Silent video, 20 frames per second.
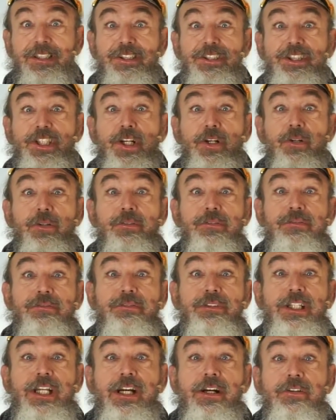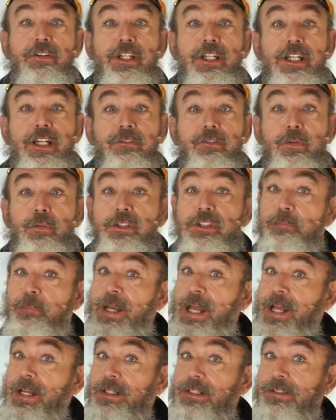So, now that everyone's
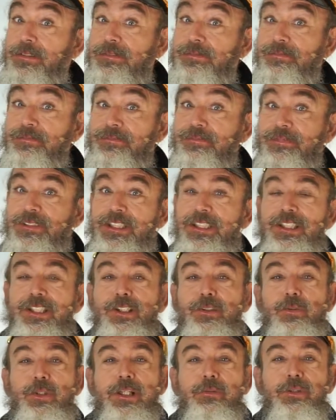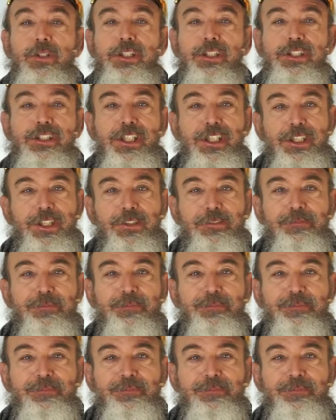back, we will continue.